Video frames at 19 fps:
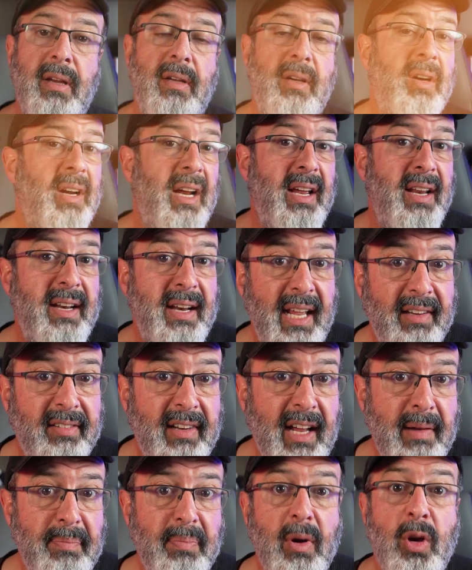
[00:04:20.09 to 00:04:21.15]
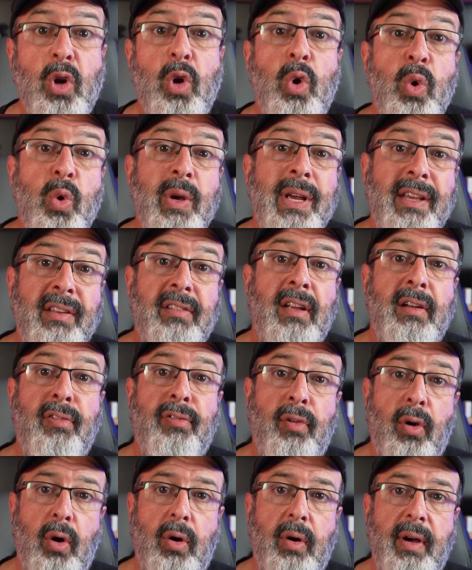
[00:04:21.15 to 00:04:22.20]
Okay, next up, who is it
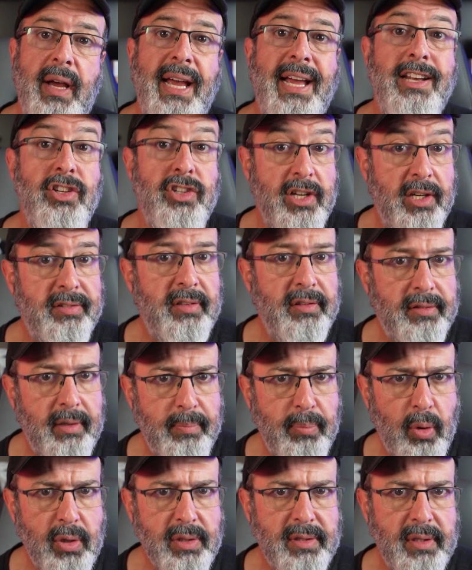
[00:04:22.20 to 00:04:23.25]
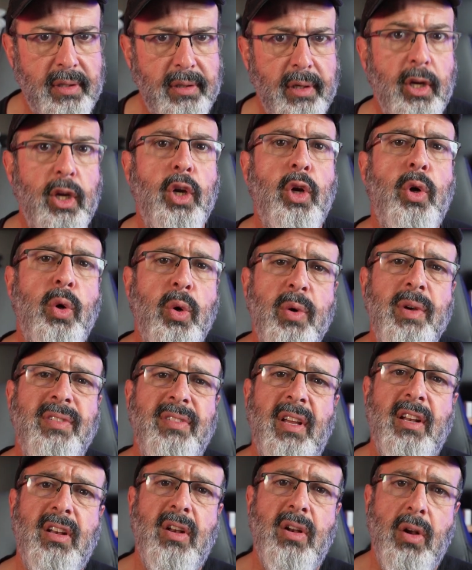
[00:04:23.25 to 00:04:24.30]
for? And just as important, who is
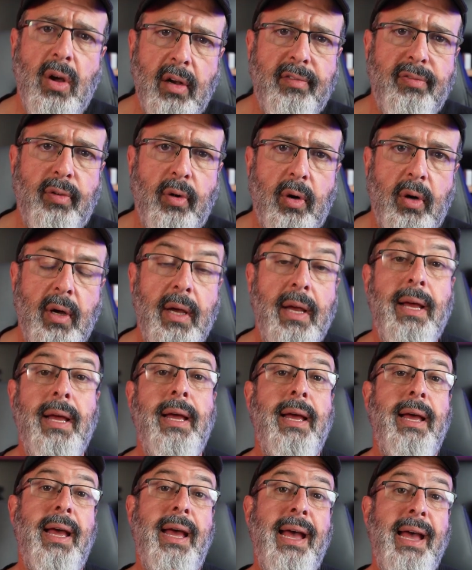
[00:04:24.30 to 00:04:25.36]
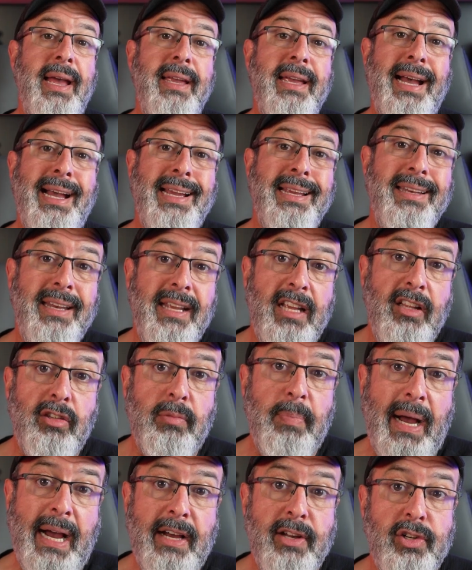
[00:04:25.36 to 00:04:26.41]
it not for? AI needs
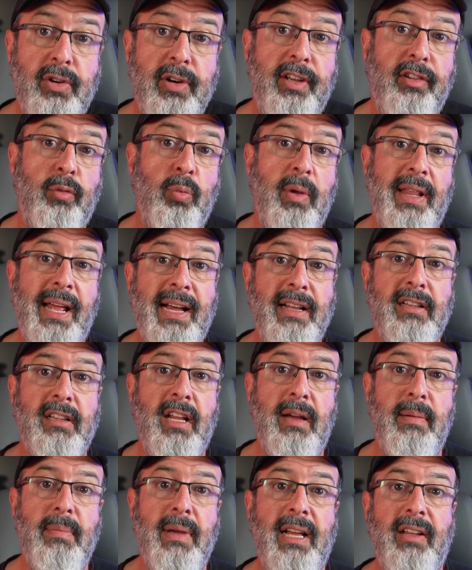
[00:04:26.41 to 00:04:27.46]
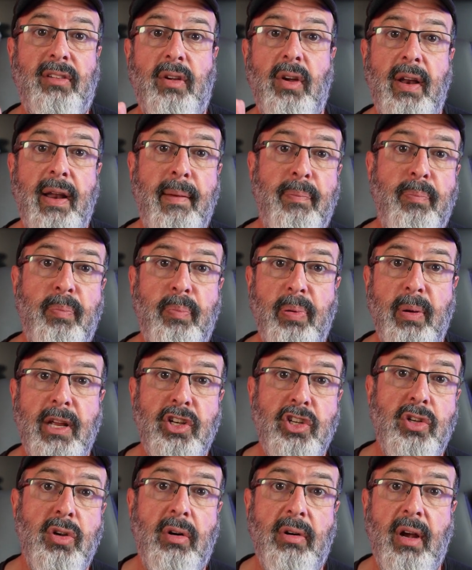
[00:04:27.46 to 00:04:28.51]
boundaries. Without them, it's going to
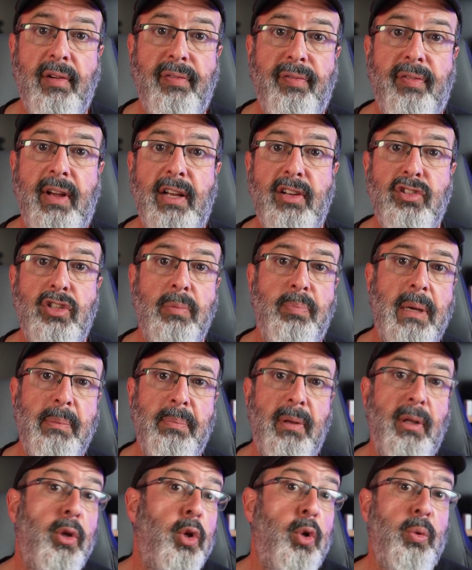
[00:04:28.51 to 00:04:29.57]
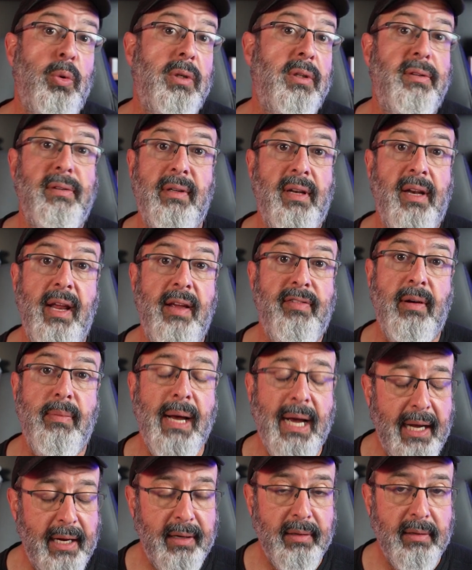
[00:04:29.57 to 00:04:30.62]
pitch your offer to people who will never
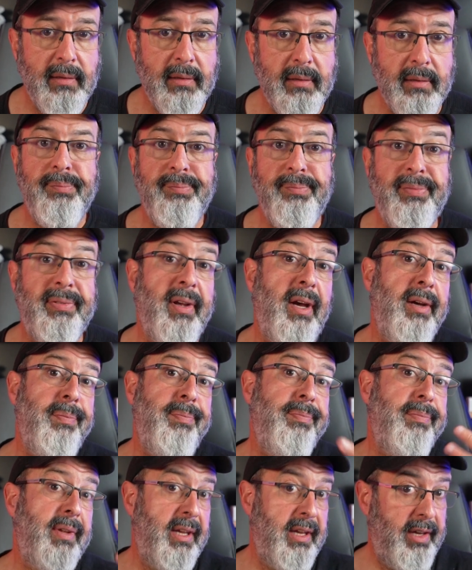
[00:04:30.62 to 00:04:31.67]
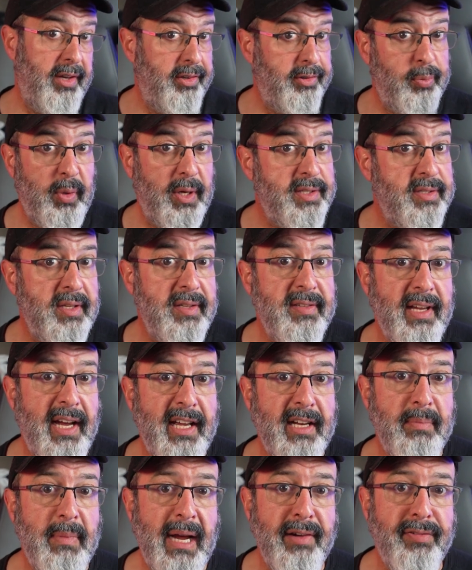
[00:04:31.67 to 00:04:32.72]
buy. So here's what's
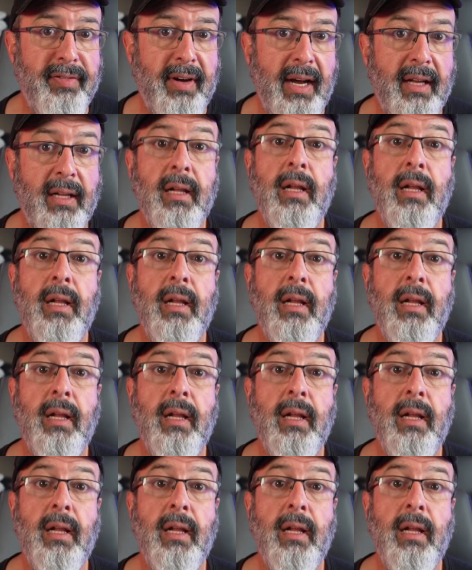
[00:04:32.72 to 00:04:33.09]
inside my file.